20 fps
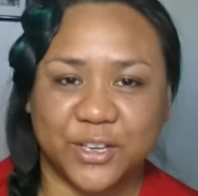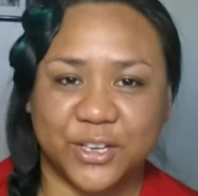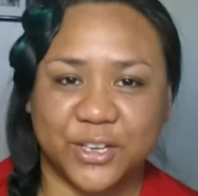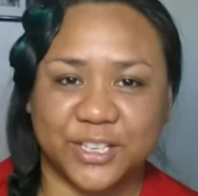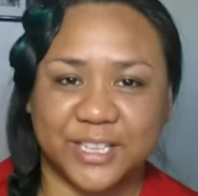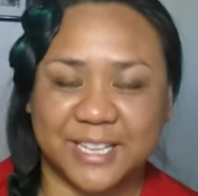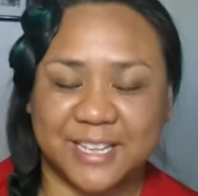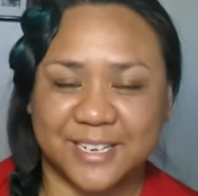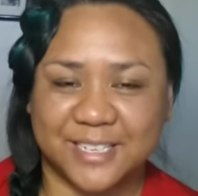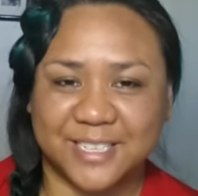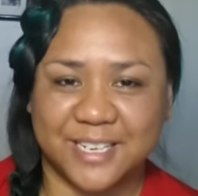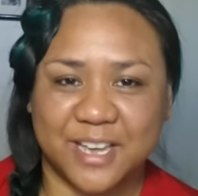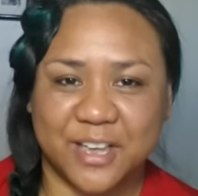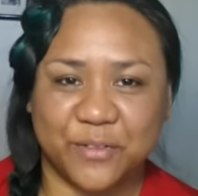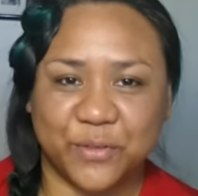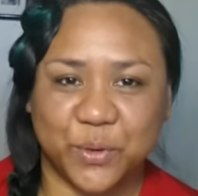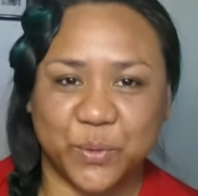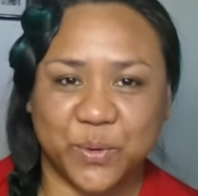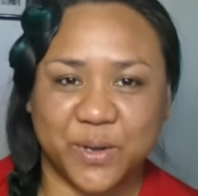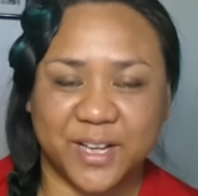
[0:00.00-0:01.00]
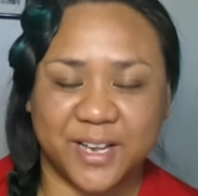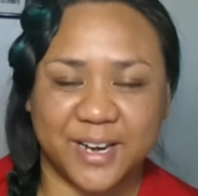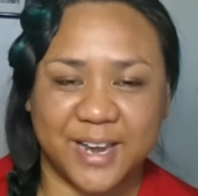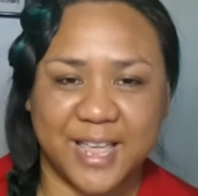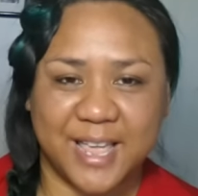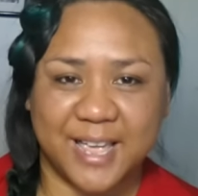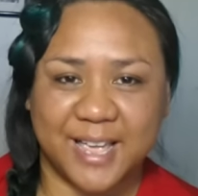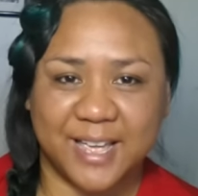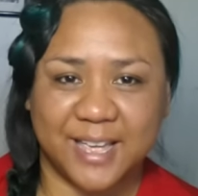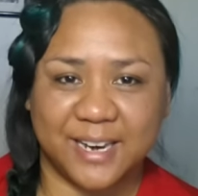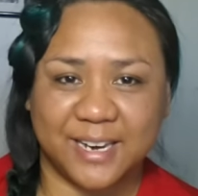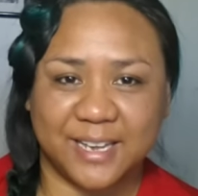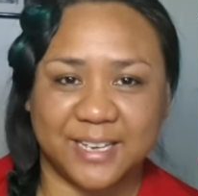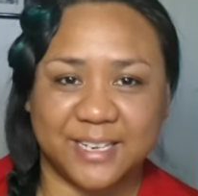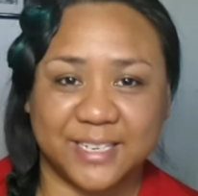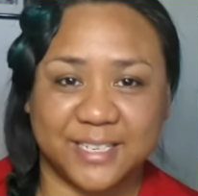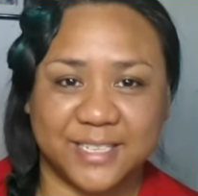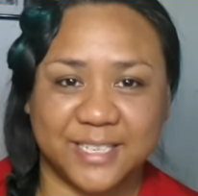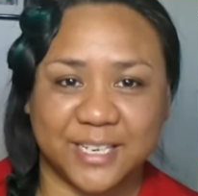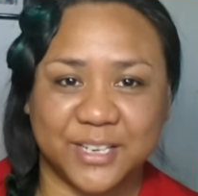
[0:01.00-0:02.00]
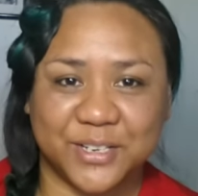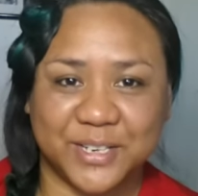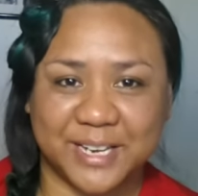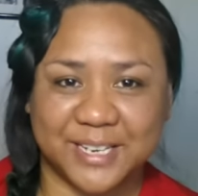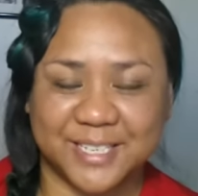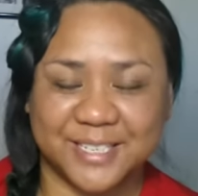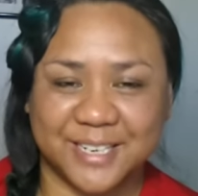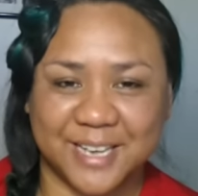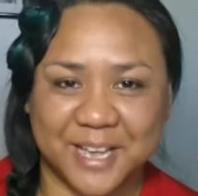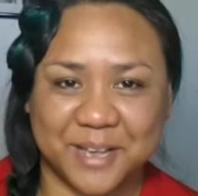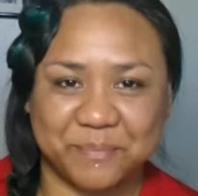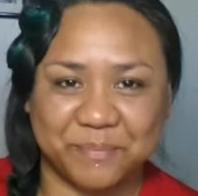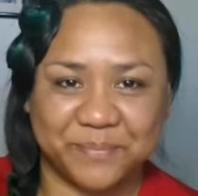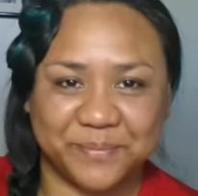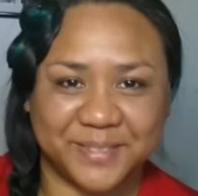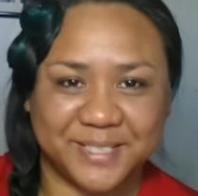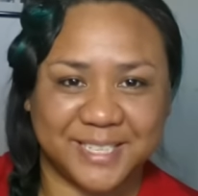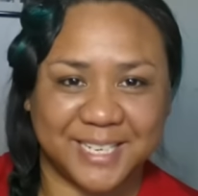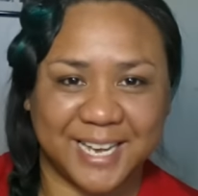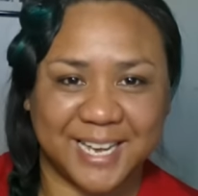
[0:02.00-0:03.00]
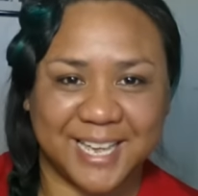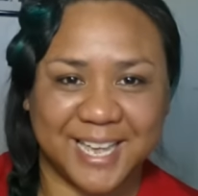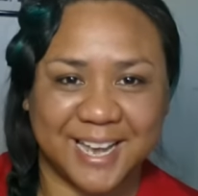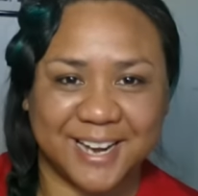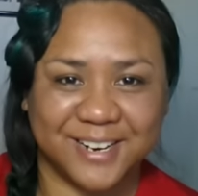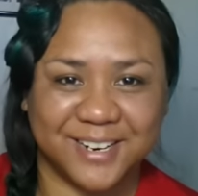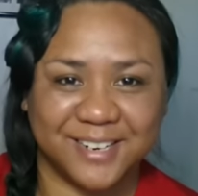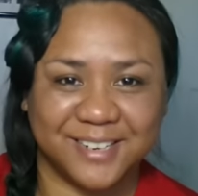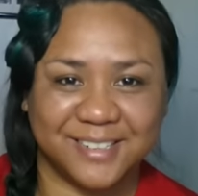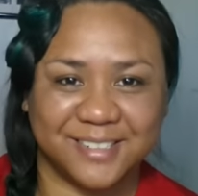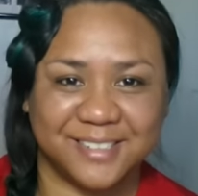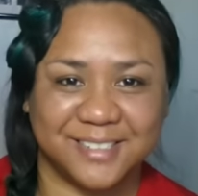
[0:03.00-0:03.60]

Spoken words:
Good luck to everyone, and until next time, take care.